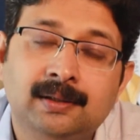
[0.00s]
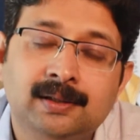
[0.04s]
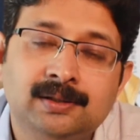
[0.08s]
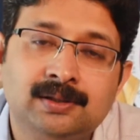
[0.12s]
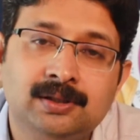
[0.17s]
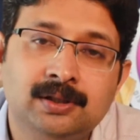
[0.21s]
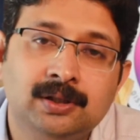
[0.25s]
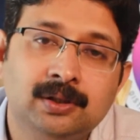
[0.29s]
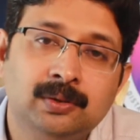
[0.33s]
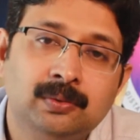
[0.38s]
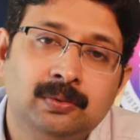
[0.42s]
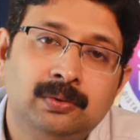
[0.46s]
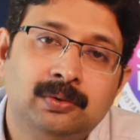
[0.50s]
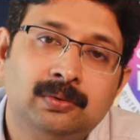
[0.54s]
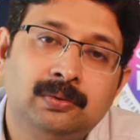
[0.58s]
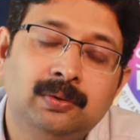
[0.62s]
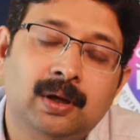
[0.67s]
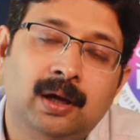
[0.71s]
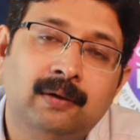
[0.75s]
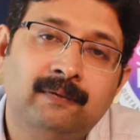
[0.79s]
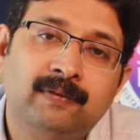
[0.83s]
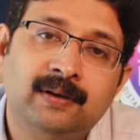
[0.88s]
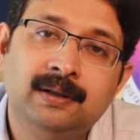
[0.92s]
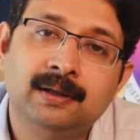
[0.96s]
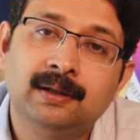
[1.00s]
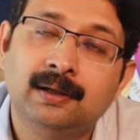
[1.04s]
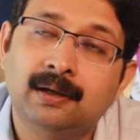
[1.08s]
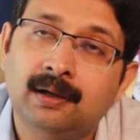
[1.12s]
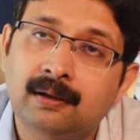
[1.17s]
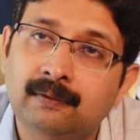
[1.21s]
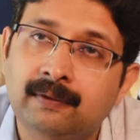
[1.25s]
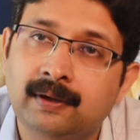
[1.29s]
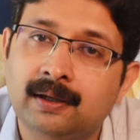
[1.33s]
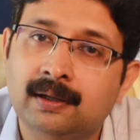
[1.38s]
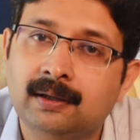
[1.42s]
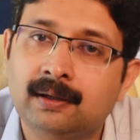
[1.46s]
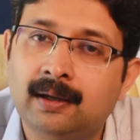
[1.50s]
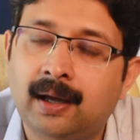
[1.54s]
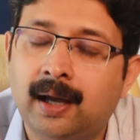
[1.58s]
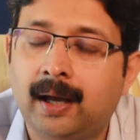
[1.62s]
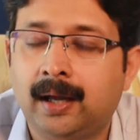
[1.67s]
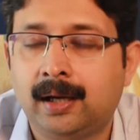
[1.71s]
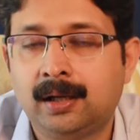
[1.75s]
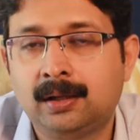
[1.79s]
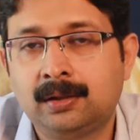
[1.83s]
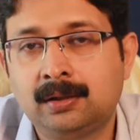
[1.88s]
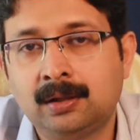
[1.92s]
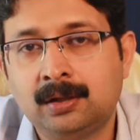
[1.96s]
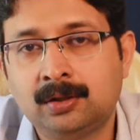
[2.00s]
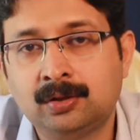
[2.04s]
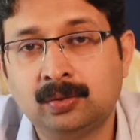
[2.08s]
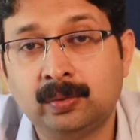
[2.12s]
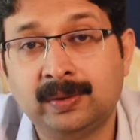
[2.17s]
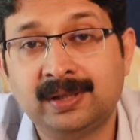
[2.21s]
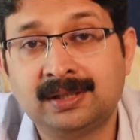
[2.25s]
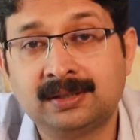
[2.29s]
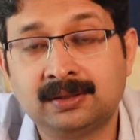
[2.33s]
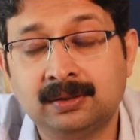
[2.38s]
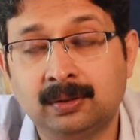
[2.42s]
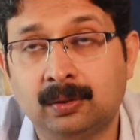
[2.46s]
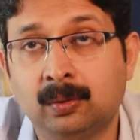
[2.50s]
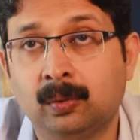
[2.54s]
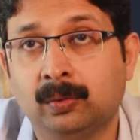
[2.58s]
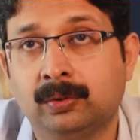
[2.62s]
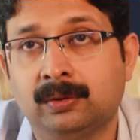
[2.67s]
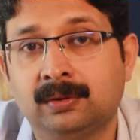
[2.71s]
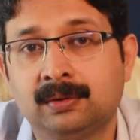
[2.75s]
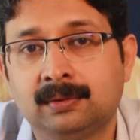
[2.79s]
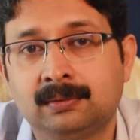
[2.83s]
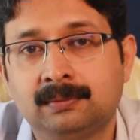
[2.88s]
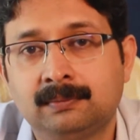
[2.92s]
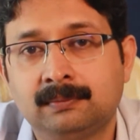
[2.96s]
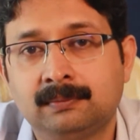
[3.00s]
is due to everything living and to its growth.